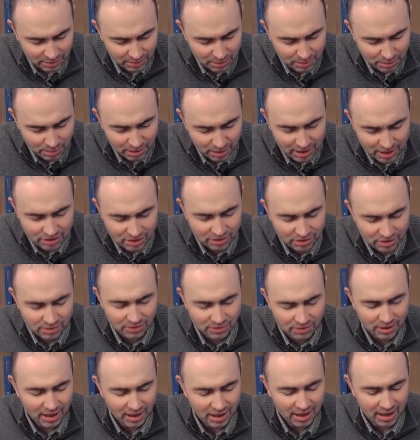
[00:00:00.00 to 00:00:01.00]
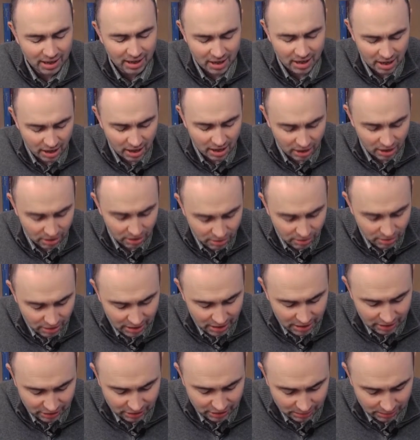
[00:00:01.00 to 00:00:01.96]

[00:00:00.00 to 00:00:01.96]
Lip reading: We praise You for that, Holy